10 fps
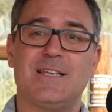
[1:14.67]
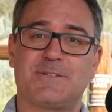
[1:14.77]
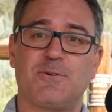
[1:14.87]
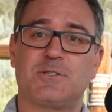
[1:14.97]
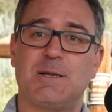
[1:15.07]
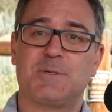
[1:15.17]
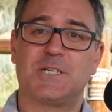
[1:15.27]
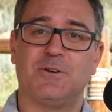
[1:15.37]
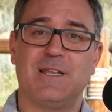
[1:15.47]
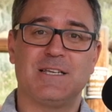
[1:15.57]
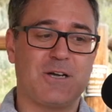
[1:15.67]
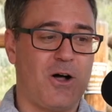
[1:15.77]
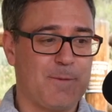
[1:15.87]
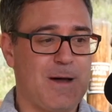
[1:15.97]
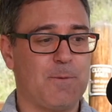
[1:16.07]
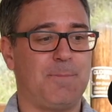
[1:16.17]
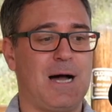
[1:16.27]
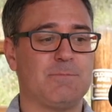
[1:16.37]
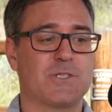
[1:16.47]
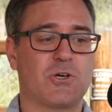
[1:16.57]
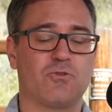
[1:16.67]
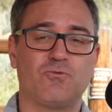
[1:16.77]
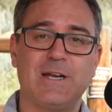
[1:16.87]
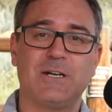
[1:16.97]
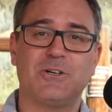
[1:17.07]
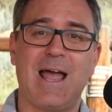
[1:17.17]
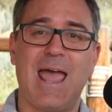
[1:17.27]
This first episode is all about Bob's career